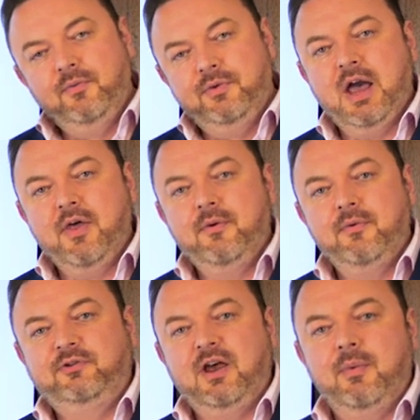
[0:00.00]
The
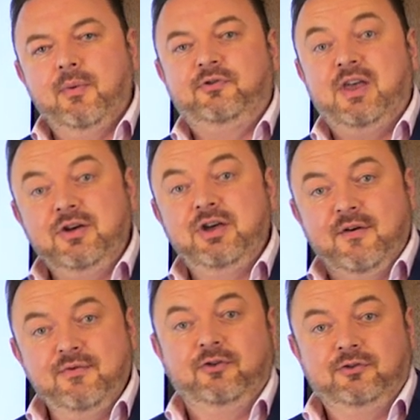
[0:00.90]
other suburbs, they actually
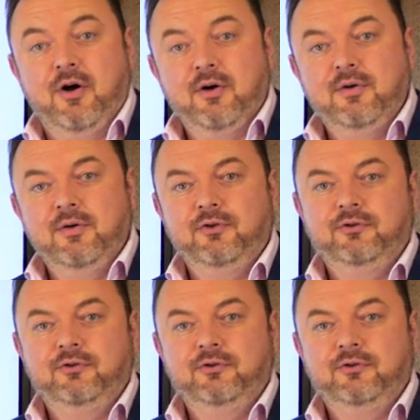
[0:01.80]
have no stock.